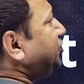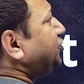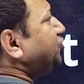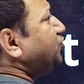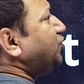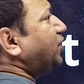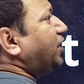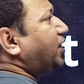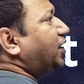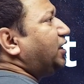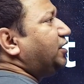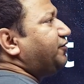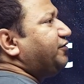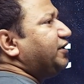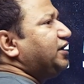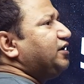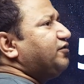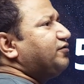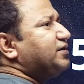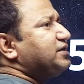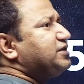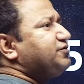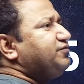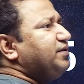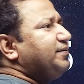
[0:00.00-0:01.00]
you are very
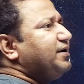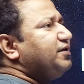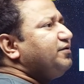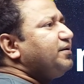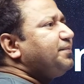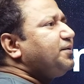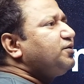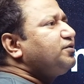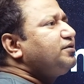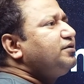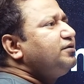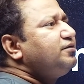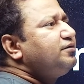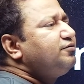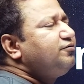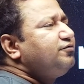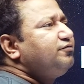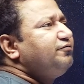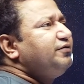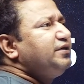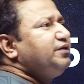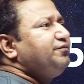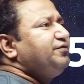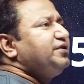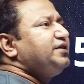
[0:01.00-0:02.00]
much familiar about
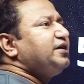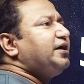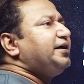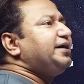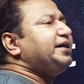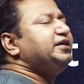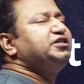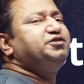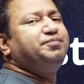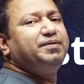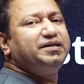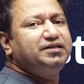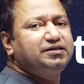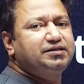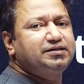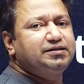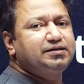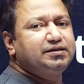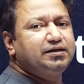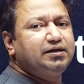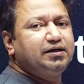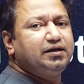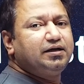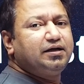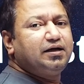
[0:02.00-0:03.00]
with
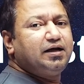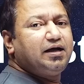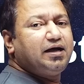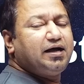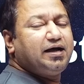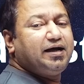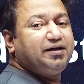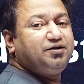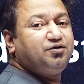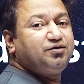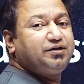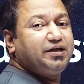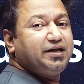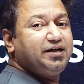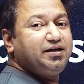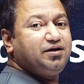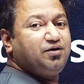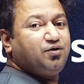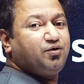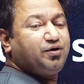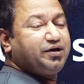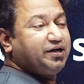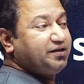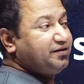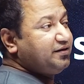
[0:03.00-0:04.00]
arrangements. And you think,
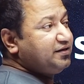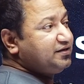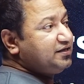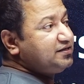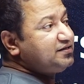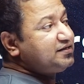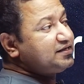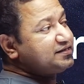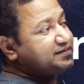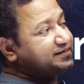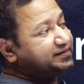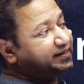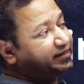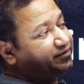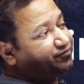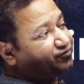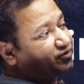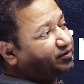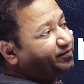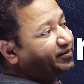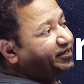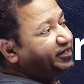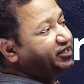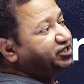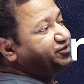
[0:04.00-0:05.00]
okay, this is the set
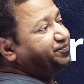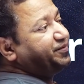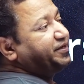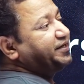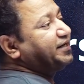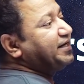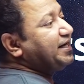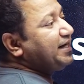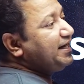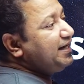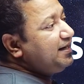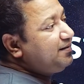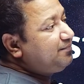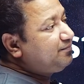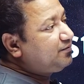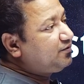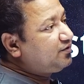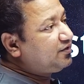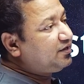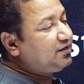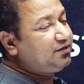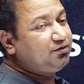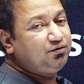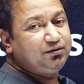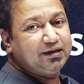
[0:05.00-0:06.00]
from arrangement. I am
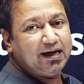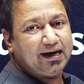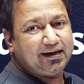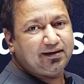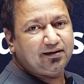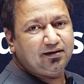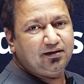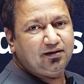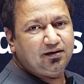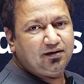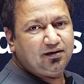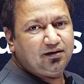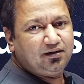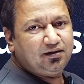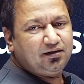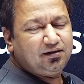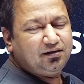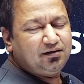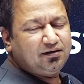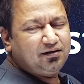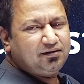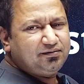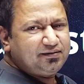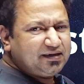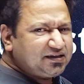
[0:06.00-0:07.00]
going to do that.
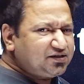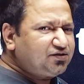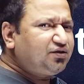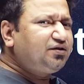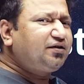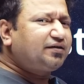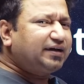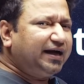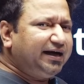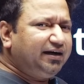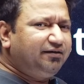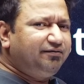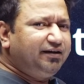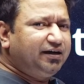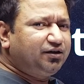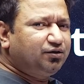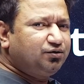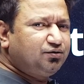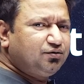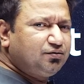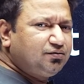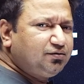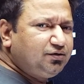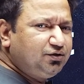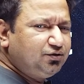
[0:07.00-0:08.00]
That's not the right way to
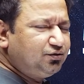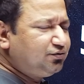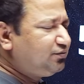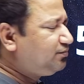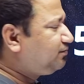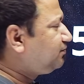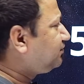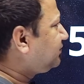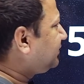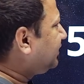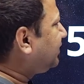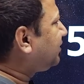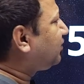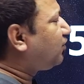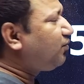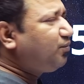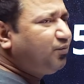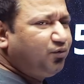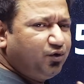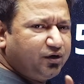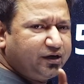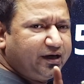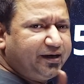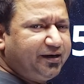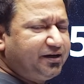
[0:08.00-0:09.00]
do. There are
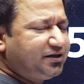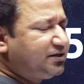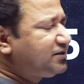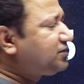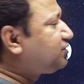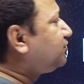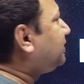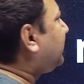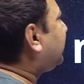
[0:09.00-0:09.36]
more conditions to